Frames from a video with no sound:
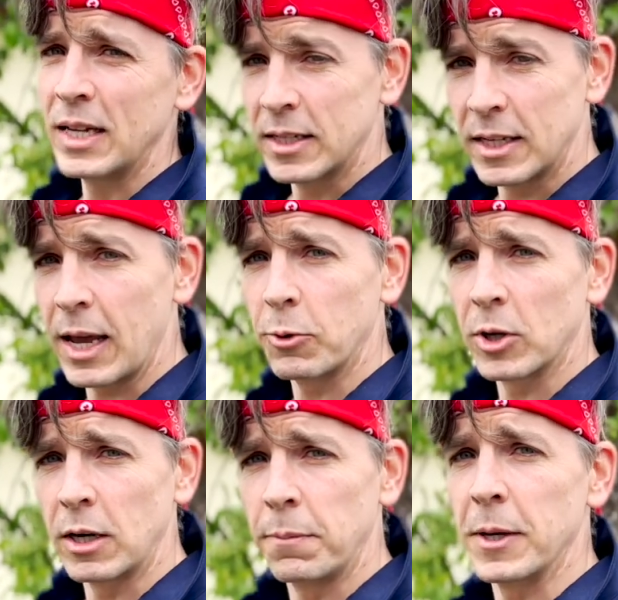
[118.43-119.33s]
today we're
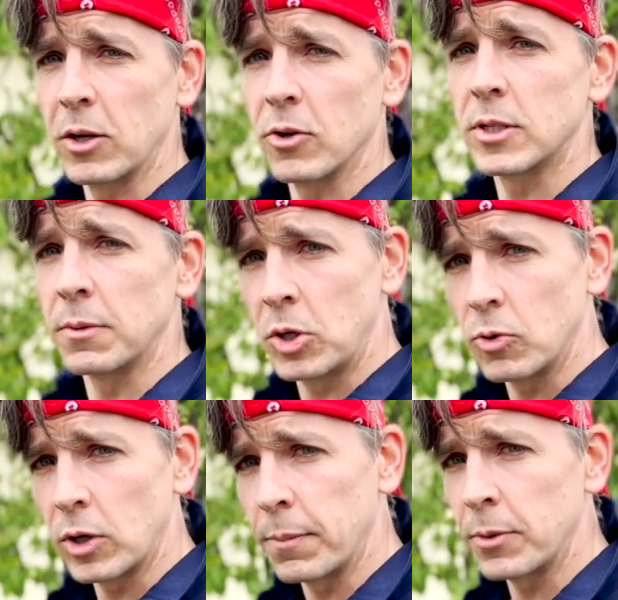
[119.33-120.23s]
going to pickle some
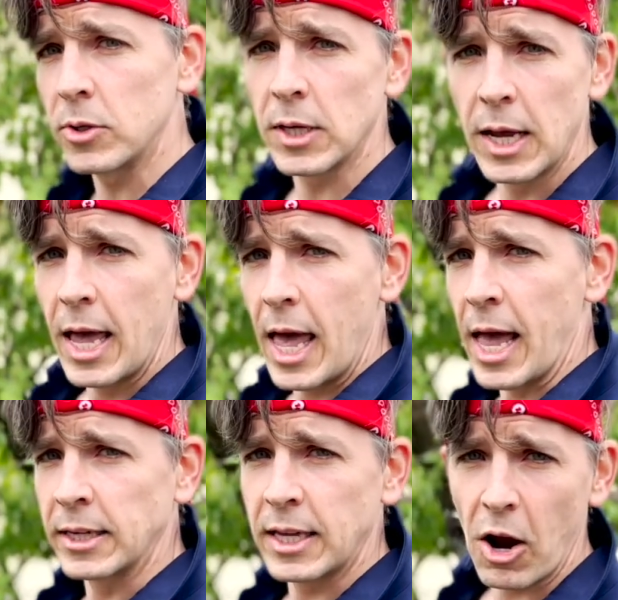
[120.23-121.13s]
cucumbers
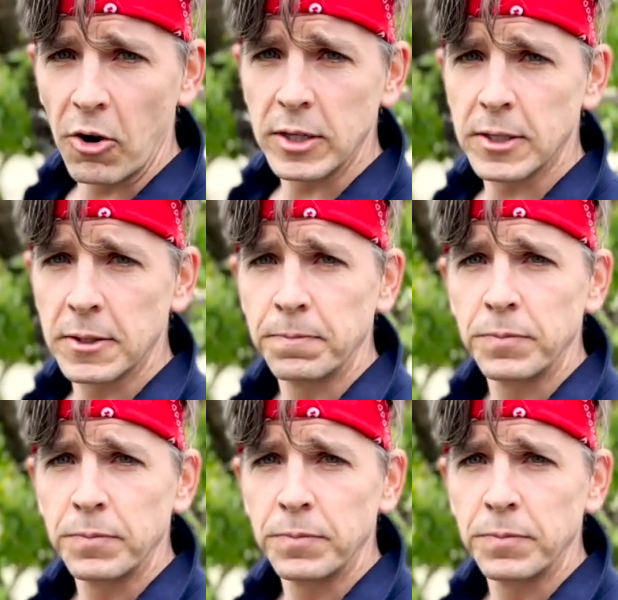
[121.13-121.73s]
and carrots